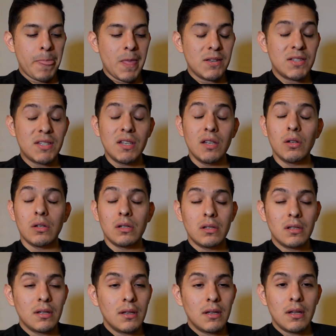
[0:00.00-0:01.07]
still,
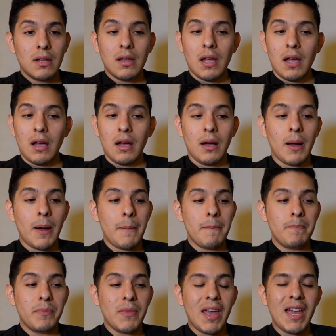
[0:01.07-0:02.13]

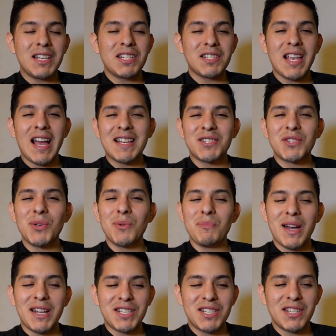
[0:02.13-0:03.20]
it just has too
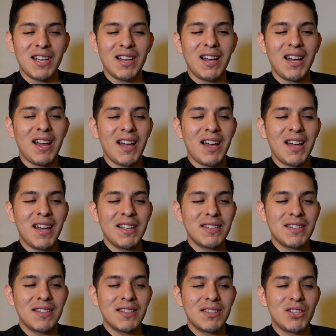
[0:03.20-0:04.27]
much
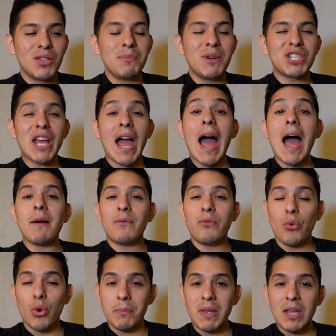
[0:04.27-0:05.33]
app
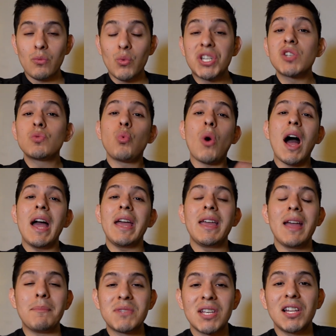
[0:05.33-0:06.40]
for me, which is why
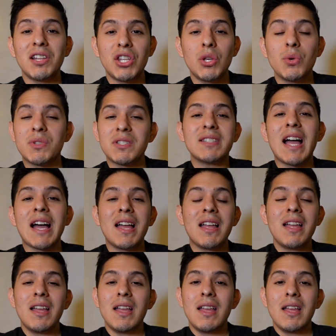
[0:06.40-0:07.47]
I'm telling you it's not.
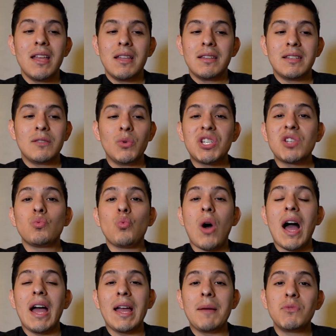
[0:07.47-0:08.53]
Which is
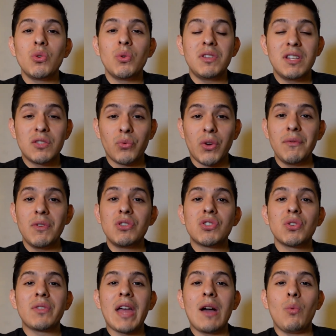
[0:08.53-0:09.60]
why I'm doing these reviews,
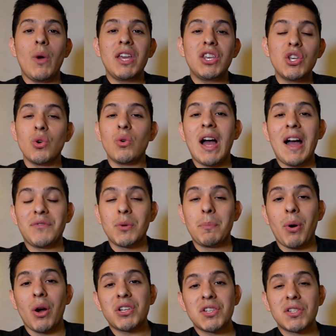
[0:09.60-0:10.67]
so that way you don't have to
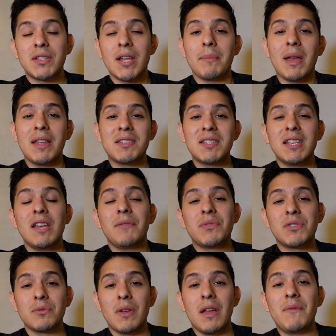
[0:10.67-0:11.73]
purchase them and see
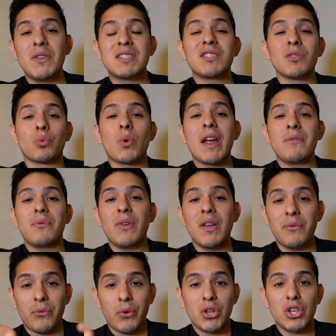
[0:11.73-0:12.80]
if it's the right
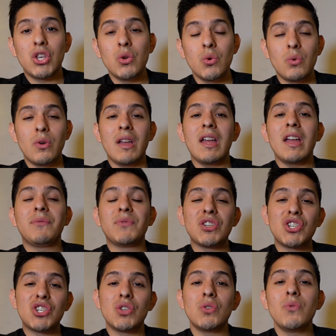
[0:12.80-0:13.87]
fit for you, if the
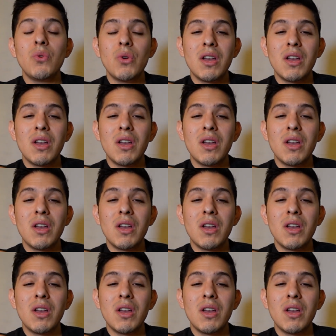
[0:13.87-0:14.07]
shoe